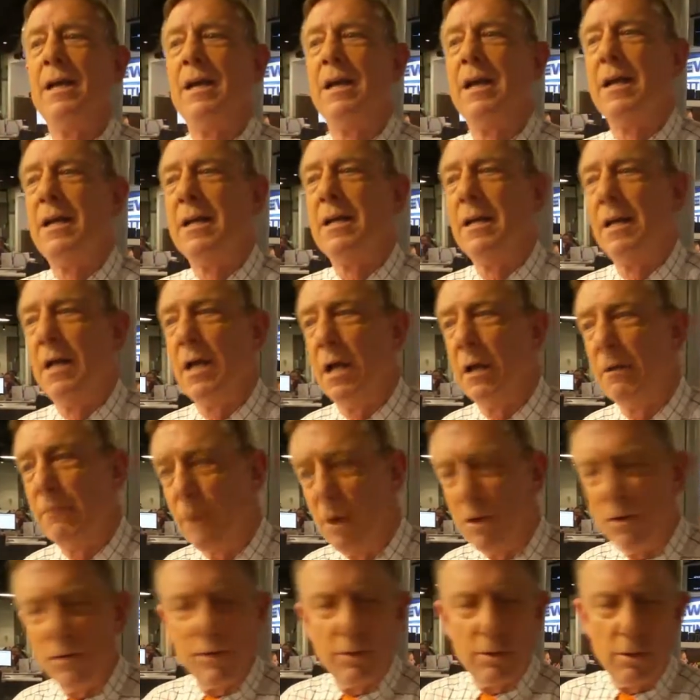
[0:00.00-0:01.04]
of all the
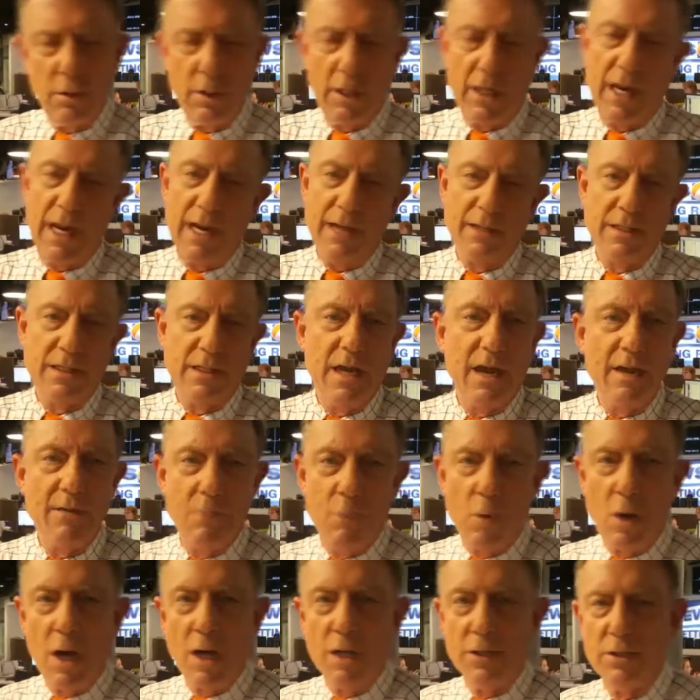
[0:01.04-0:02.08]
hurricanes that I've watched,
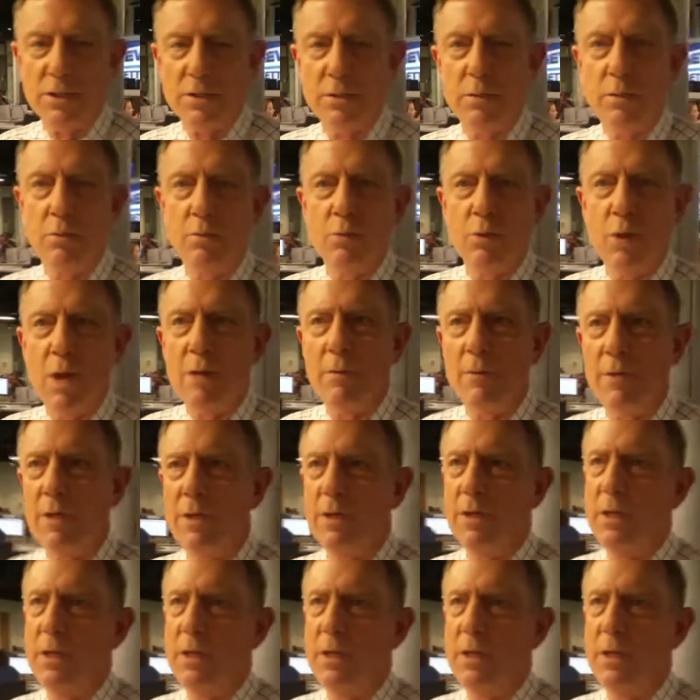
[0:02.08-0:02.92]
probably the